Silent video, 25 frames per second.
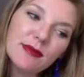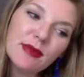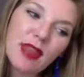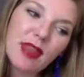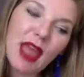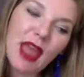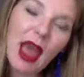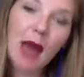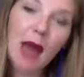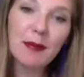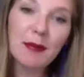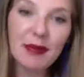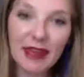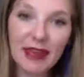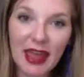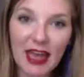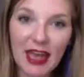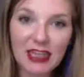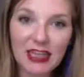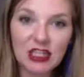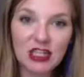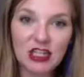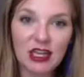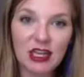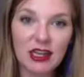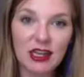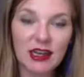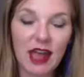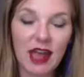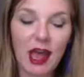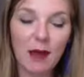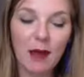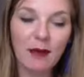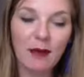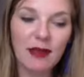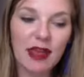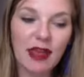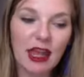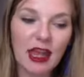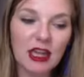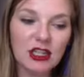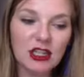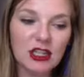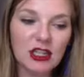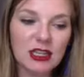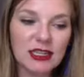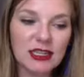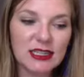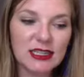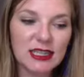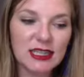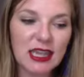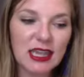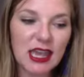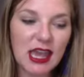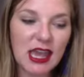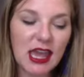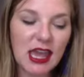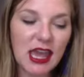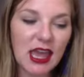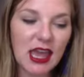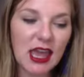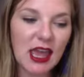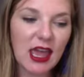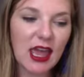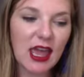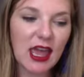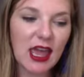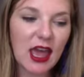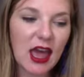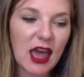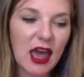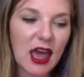Application. Application is key.